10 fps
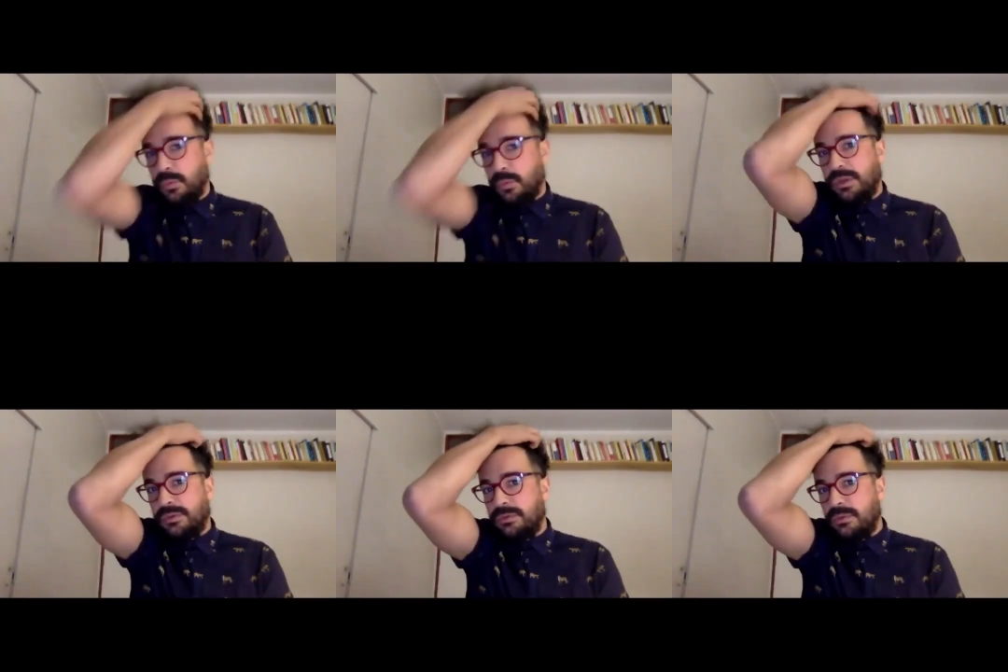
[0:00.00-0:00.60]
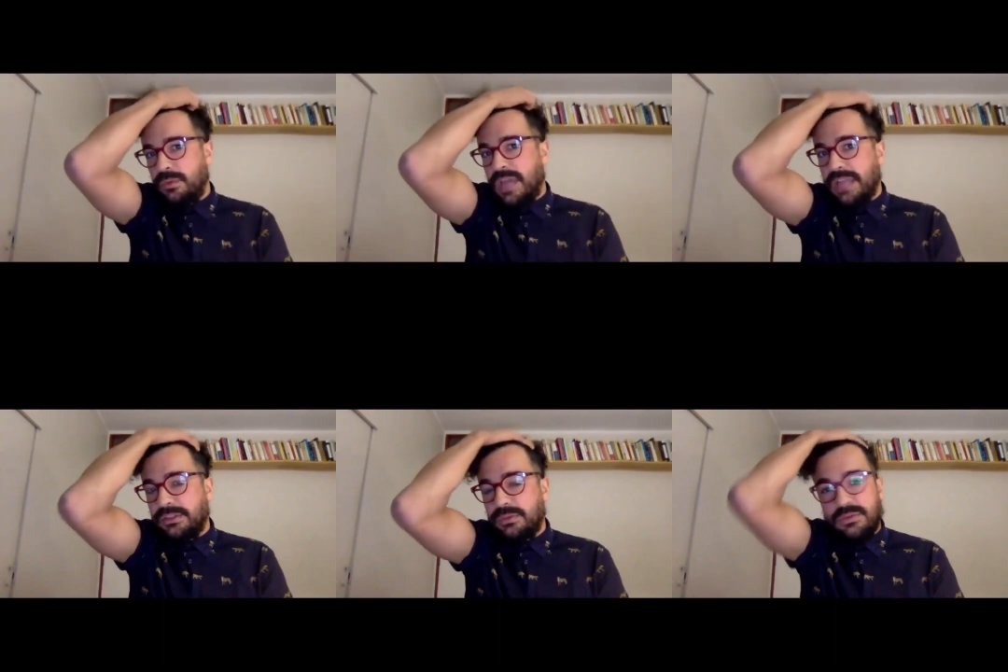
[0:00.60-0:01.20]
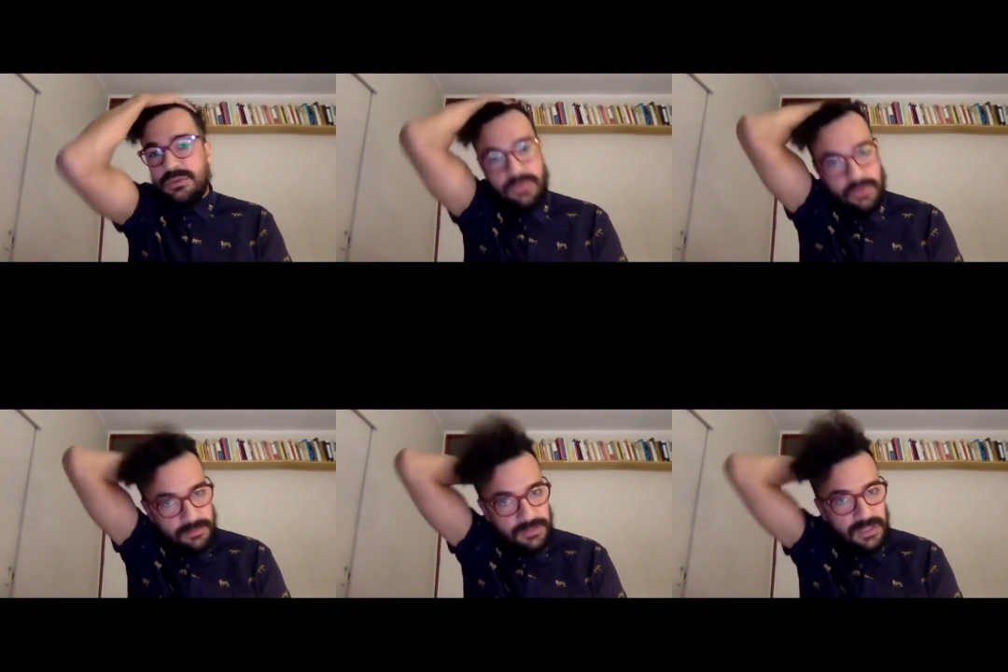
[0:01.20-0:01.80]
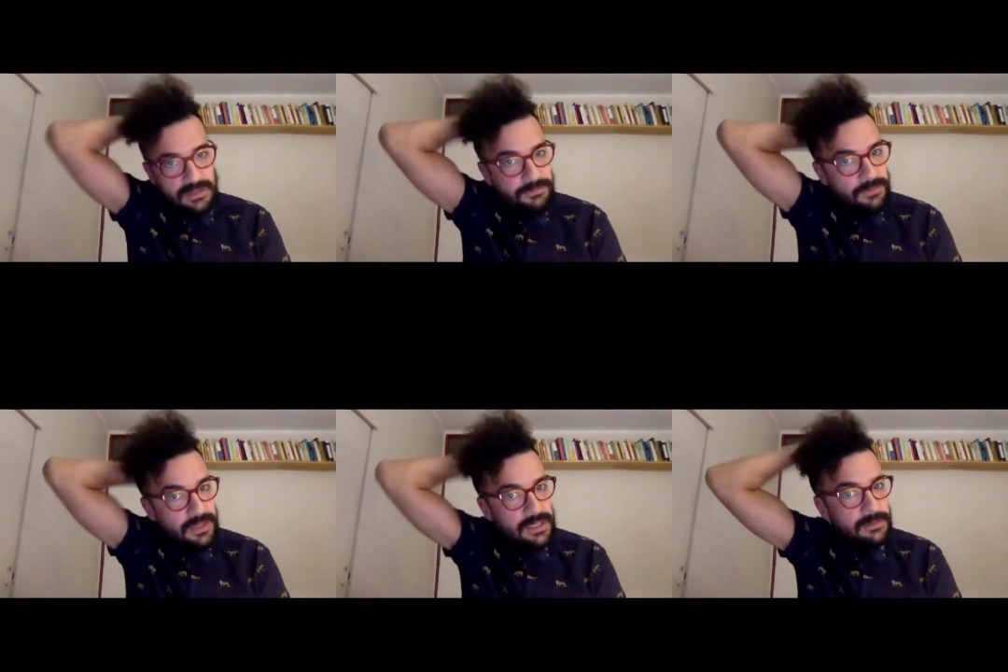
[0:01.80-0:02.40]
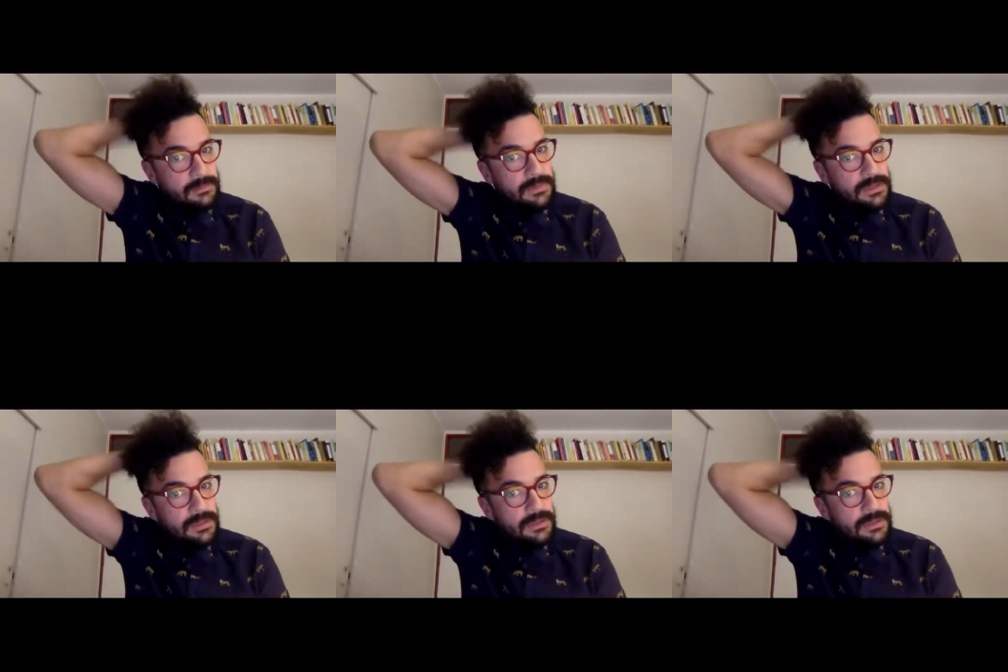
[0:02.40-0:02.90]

we we had to assume that the film,